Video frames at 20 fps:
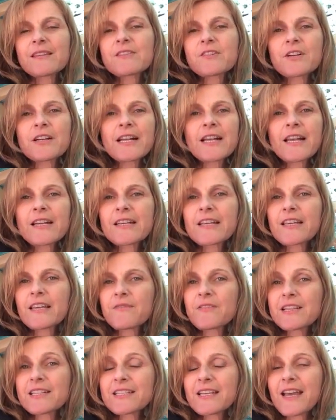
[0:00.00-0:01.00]
during any
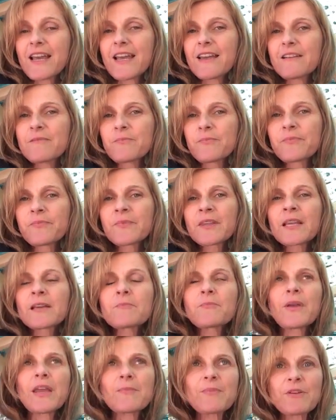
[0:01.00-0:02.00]
given day.
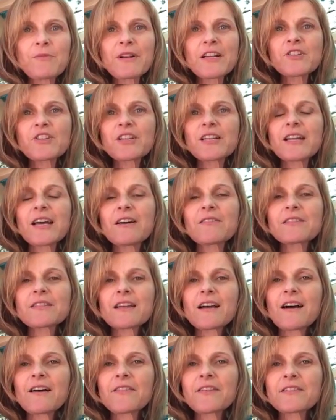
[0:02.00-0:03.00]
Maybe reaching out
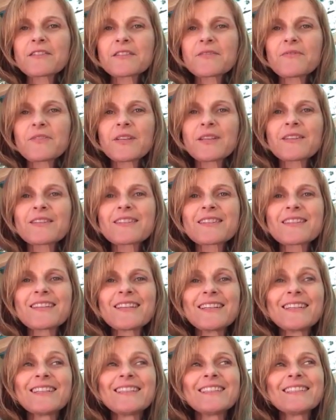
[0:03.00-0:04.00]
to others feels
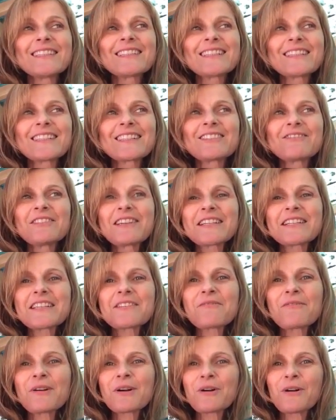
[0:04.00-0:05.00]
a little bit
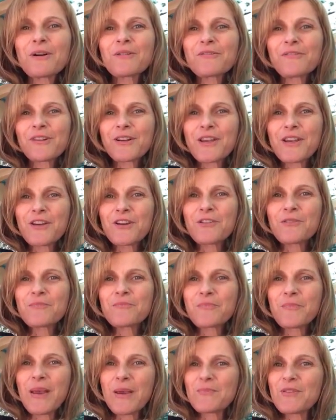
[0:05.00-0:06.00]
difficult for you.
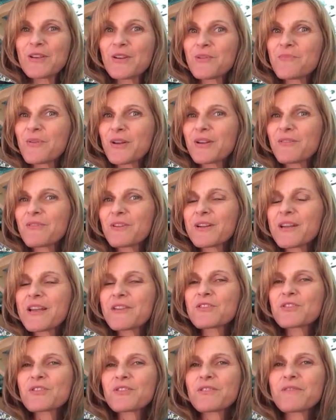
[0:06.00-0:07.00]
Maybe you're a bit of an
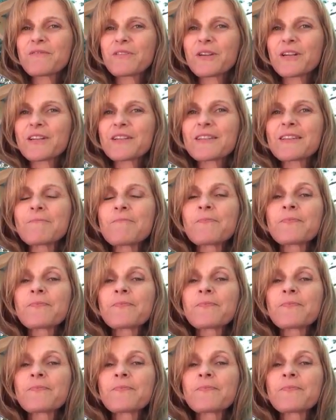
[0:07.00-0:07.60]
introvert.